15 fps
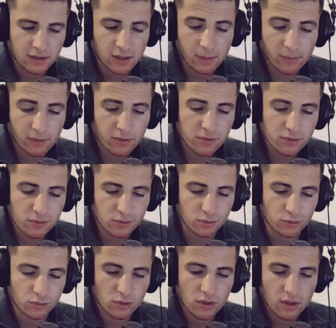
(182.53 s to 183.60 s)

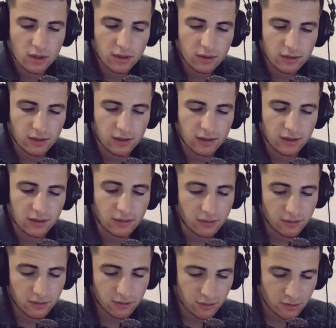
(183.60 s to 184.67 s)
#2,
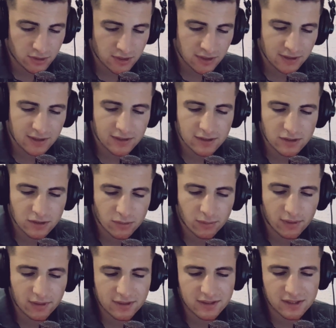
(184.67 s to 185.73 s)
you see this?
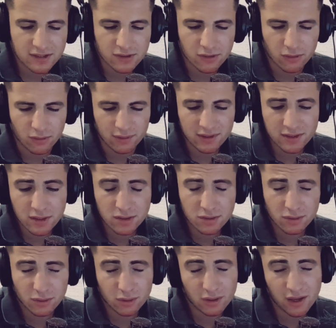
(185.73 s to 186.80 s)
What is this called? This is
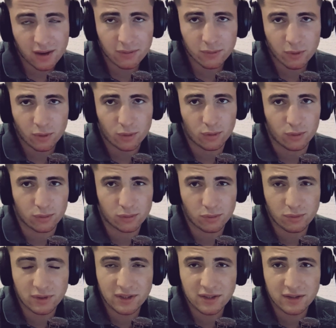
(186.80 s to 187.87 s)
called Town Hall. Do
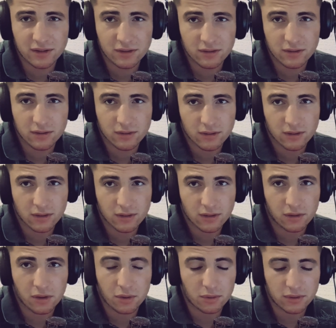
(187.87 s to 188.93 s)
you need it?
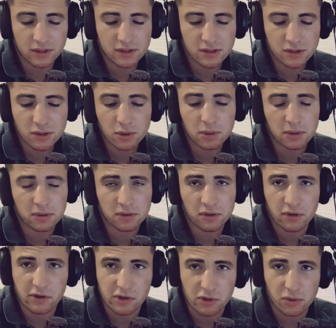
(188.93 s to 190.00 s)
No, this is no
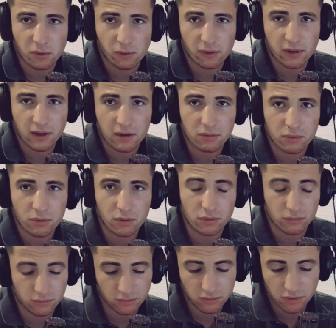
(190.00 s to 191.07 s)
longer your Town
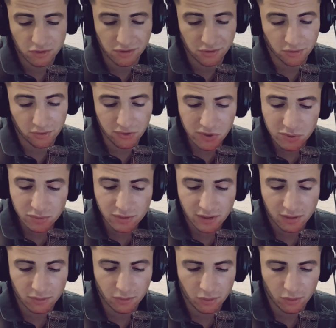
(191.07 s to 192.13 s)
Hall. Your new
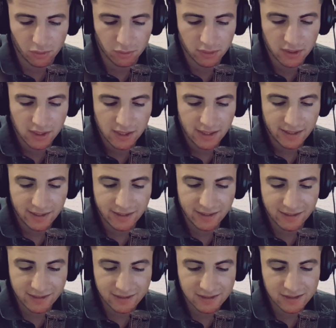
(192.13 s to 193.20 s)
Town Hall
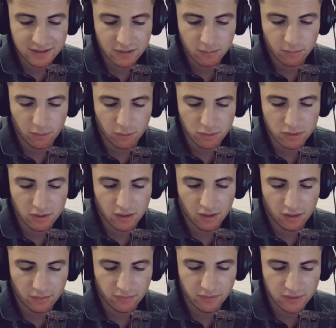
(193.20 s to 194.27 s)
is Post
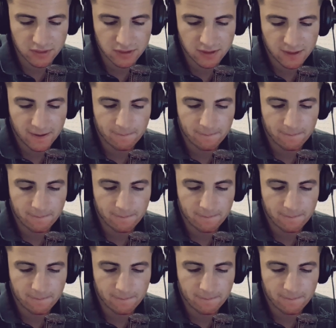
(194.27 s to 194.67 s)
Office.